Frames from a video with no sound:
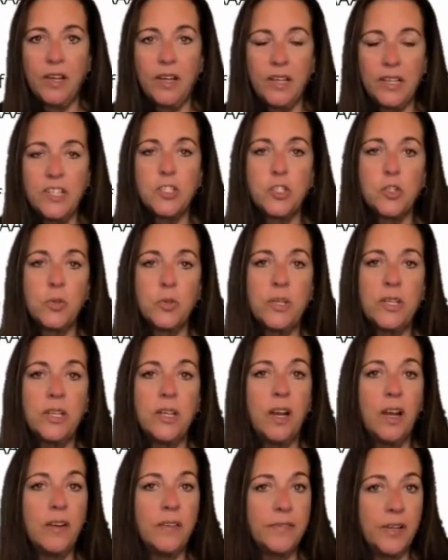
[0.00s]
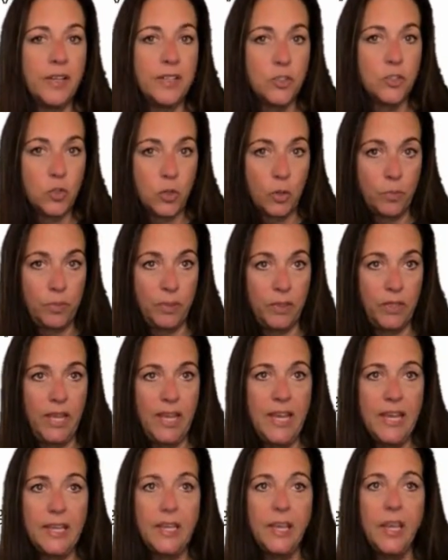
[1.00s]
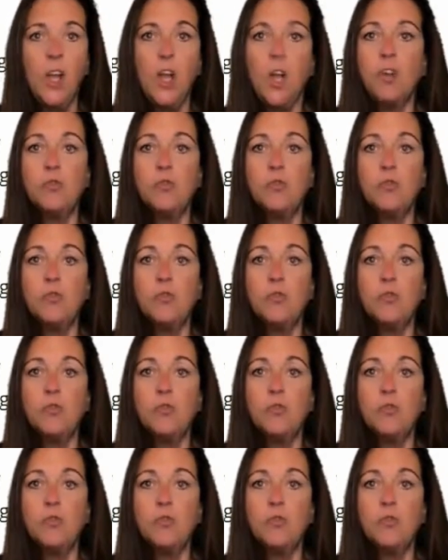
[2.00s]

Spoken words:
a history of a AAA,